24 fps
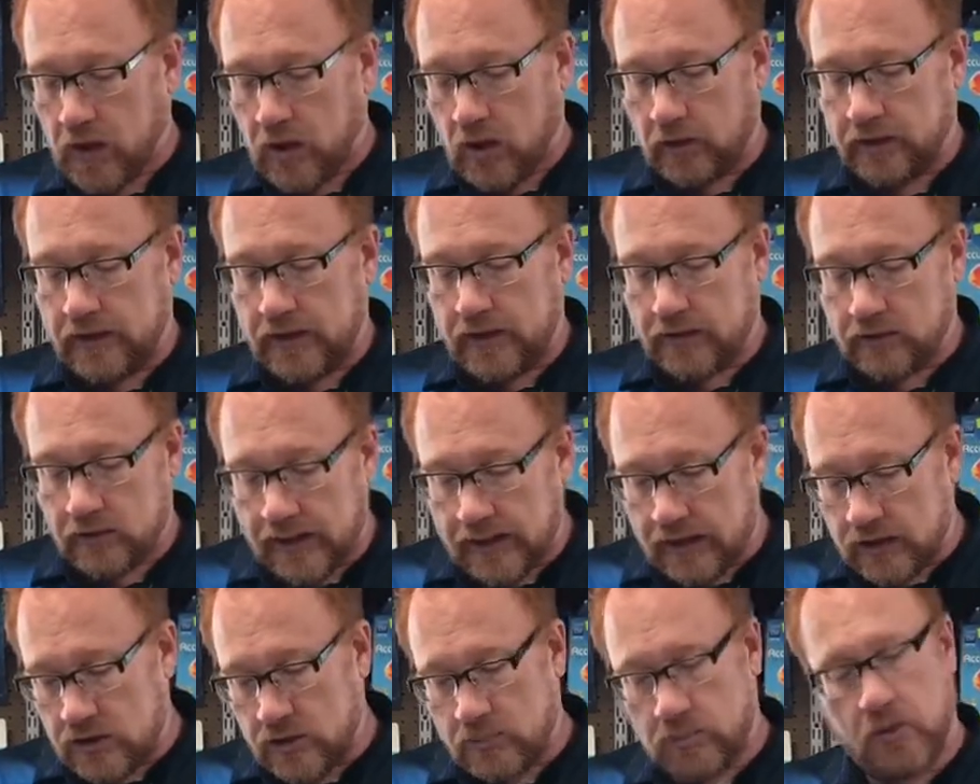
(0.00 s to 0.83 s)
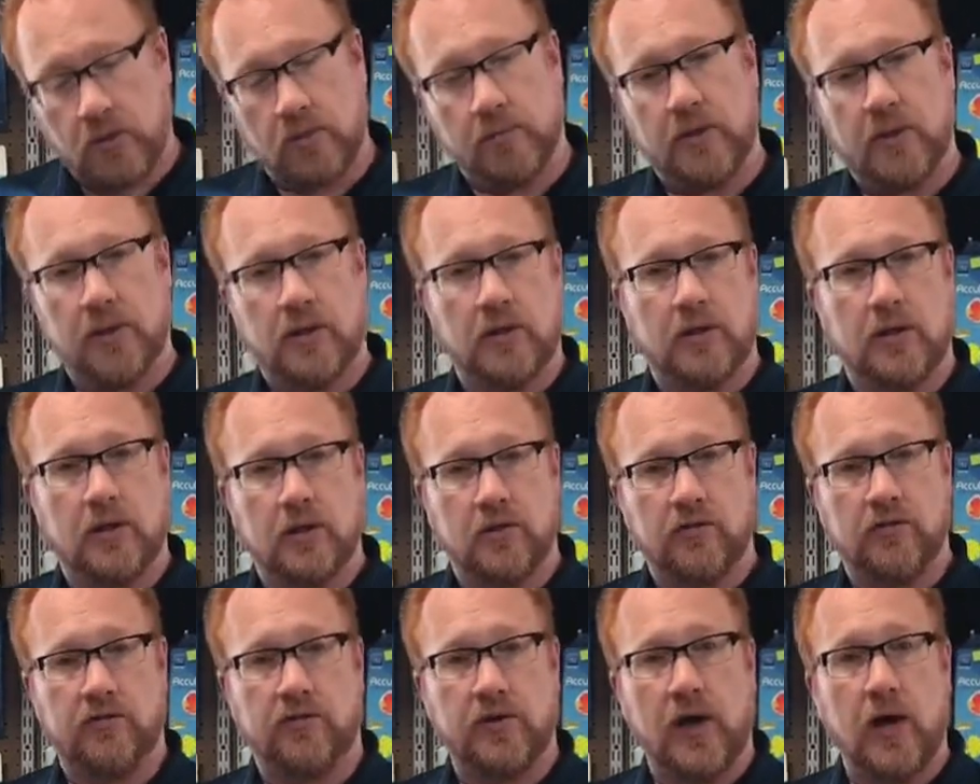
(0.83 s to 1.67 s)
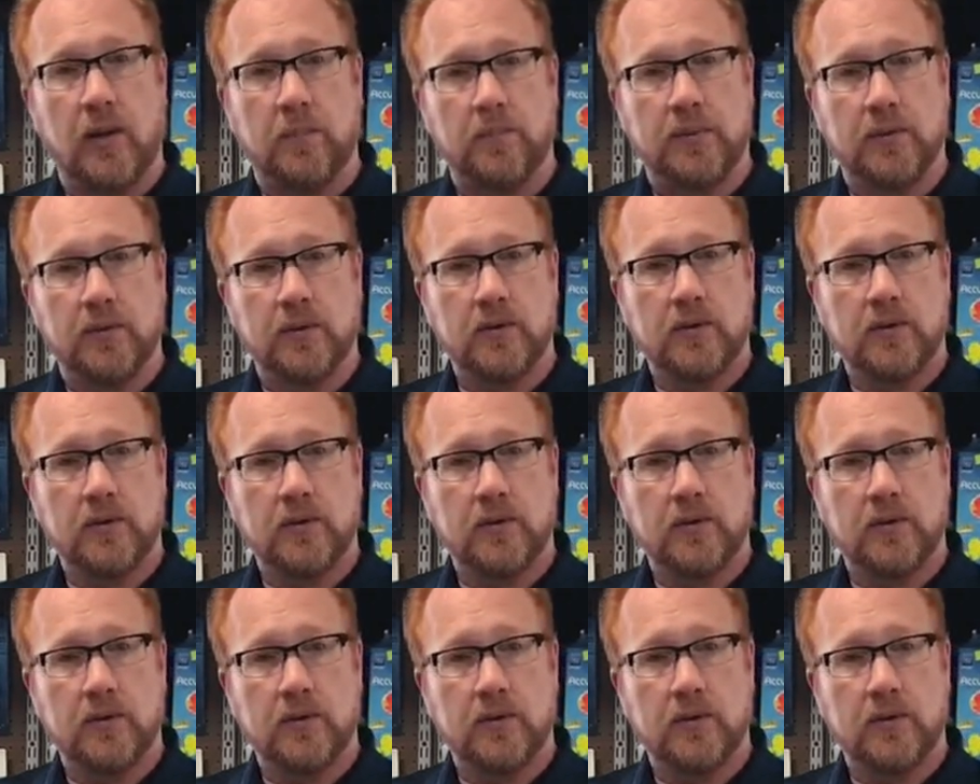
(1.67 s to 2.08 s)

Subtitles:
On the other hand, you put them in a sump